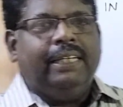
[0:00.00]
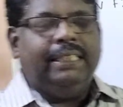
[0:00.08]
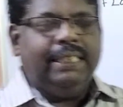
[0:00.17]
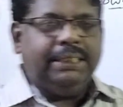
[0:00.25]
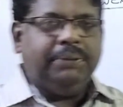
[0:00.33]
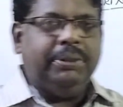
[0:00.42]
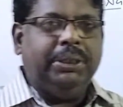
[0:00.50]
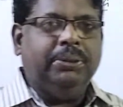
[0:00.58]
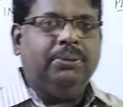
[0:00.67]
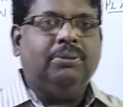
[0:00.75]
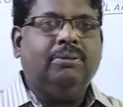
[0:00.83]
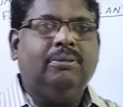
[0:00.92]
In this
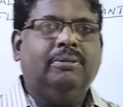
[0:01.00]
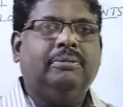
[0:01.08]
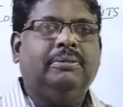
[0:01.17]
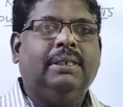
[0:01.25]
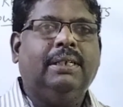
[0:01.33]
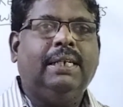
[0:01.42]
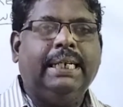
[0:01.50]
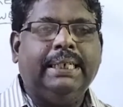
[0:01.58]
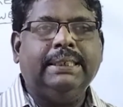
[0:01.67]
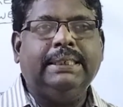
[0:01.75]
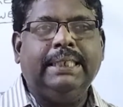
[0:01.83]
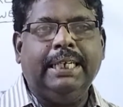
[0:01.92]
video, let
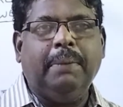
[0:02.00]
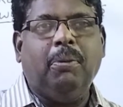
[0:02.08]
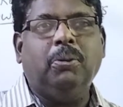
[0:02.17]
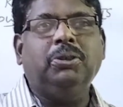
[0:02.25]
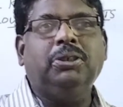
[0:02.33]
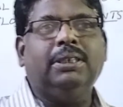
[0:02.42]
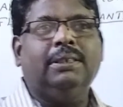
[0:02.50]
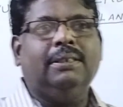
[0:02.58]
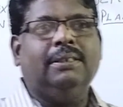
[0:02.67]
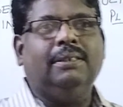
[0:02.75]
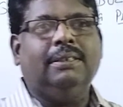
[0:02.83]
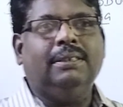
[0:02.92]
us see about
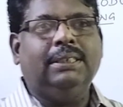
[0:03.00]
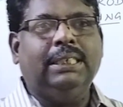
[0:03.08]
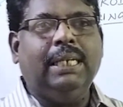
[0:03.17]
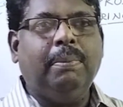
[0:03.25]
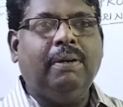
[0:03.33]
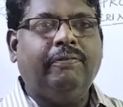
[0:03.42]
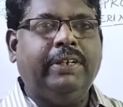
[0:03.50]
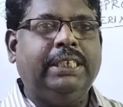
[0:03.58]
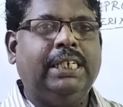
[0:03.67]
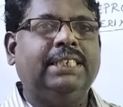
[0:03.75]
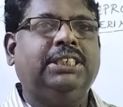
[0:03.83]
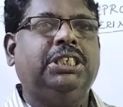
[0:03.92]
the double
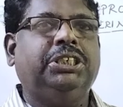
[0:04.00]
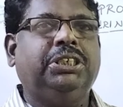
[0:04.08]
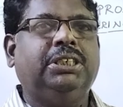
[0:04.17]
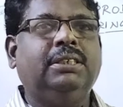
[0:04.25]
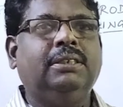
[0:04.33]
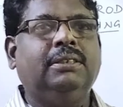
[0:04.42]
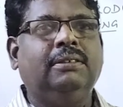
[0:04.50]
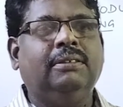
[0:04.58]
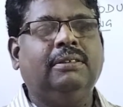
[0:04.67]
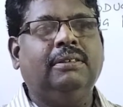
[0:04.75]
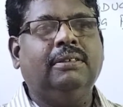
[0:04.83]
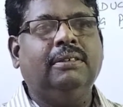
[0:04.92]
fertilization,
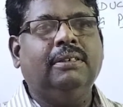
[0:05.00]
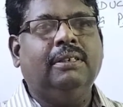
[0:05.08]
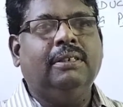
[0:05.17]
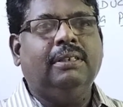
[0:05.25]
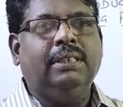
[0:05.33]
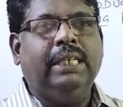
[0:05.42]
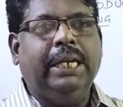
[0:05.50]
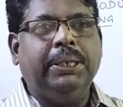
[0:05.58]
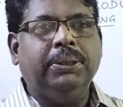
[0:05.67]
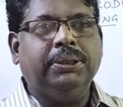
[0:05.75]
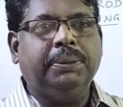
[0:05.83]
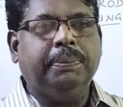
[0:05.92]
the
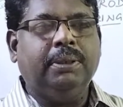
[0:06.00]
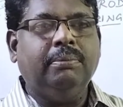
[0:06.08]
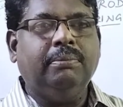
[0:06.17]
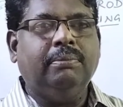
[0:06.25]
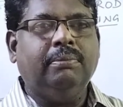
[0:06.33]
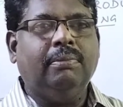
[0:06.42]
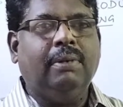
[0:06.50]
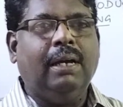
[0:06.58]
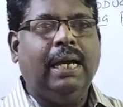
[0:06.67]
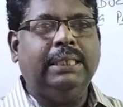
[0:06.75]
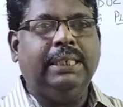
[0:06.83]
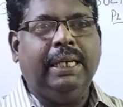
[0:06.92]
endosperm
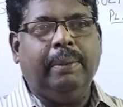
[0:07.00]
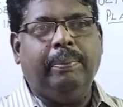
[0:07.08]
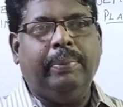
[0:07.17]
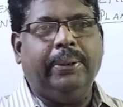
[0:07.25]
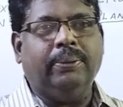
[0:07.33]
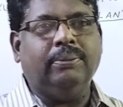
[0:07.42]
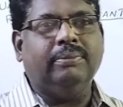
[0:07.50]
and the embryo.